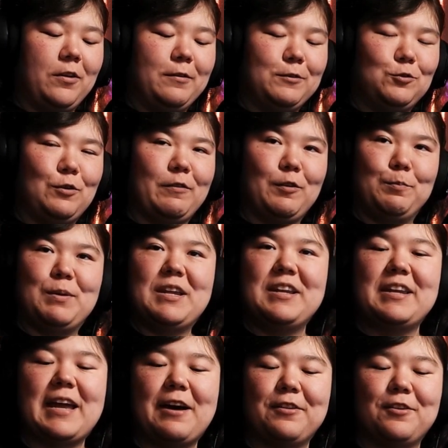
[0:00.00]
and it was whoever
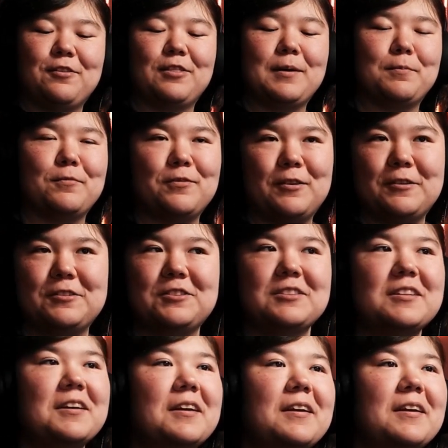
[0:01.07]
pinned down the thumb first.